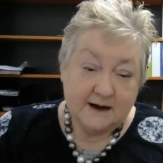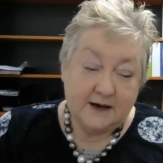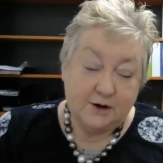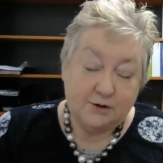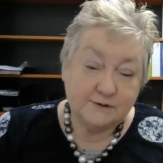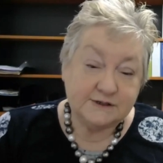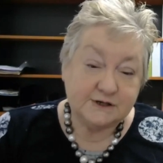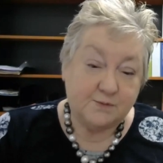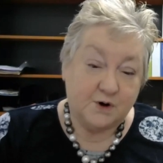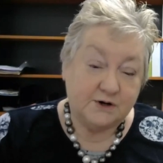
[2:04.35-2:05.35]
I
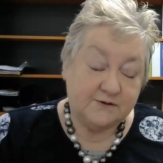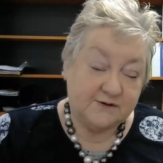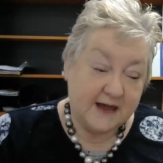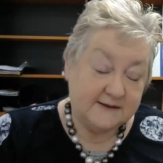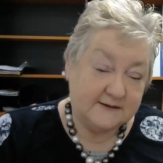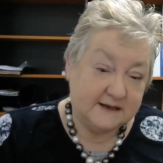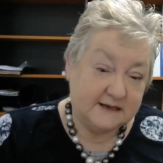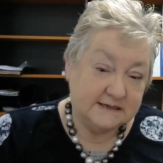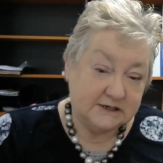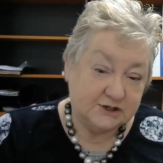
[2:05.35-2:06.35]
also want to thank
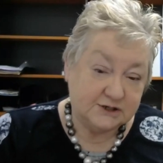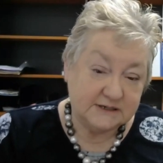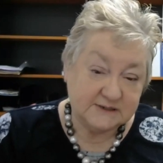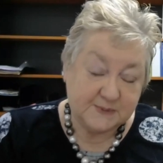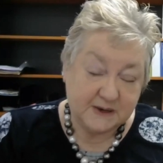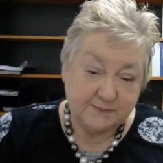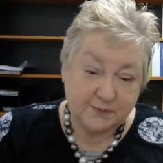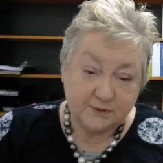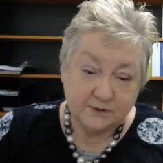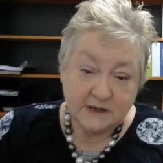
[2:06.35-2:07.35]
the Indigenous
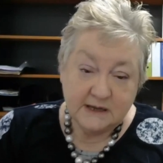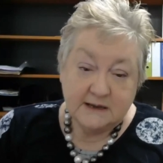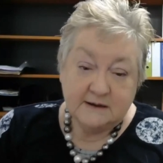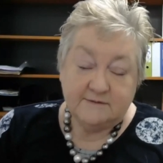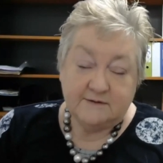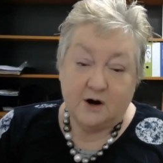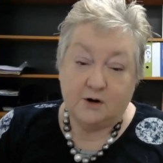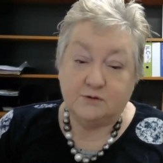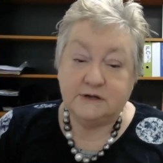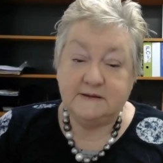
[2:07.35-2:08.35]
people for
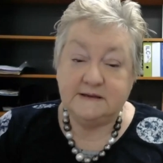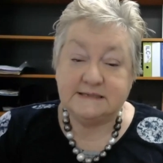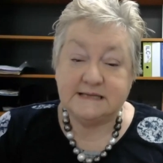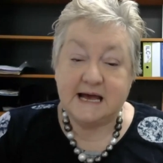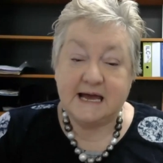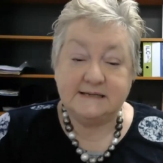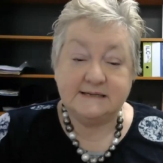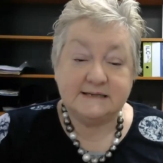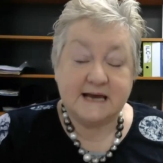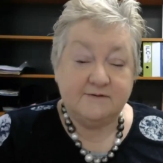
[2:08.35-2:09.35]
holding this land
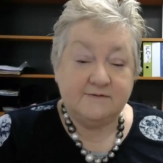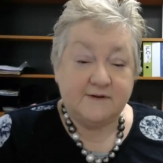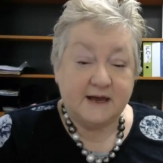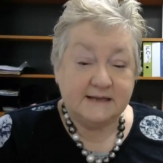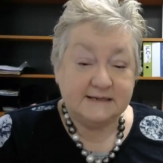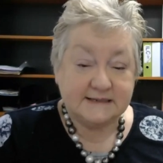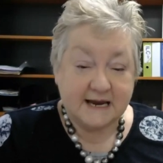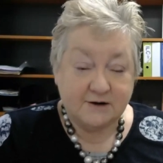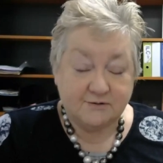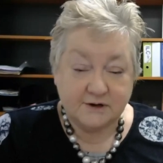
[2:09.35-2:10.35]
safe and
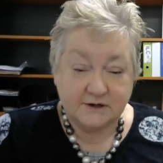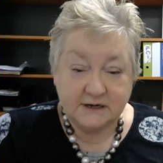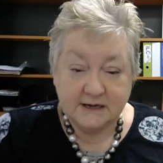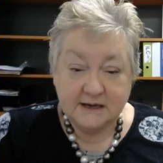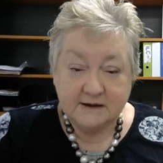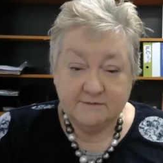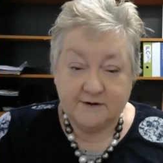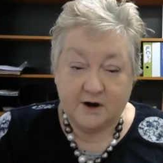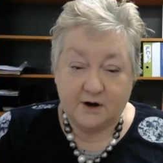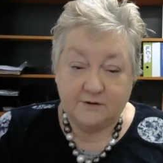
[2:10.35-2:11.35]
sacred
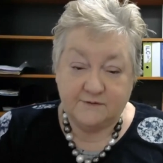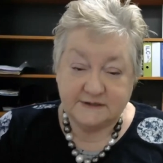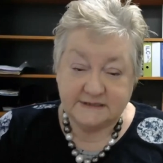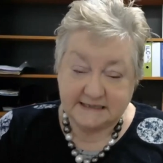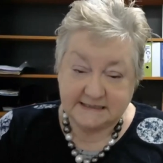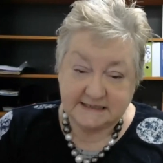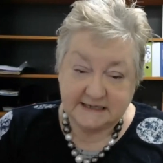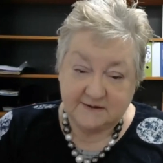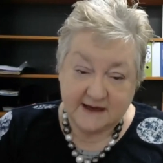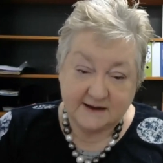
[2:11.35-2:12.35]
for over
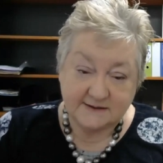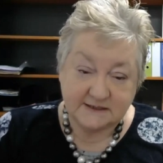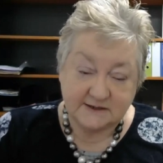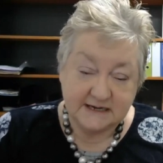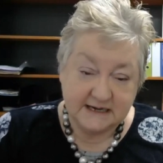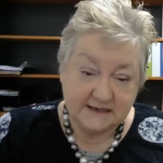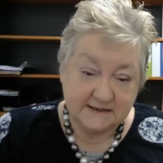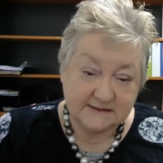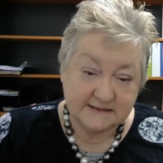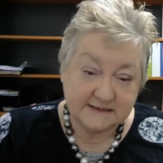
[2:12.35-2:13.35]
60,000
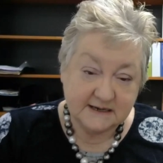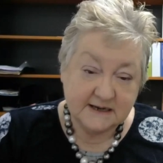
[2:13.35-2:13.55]
years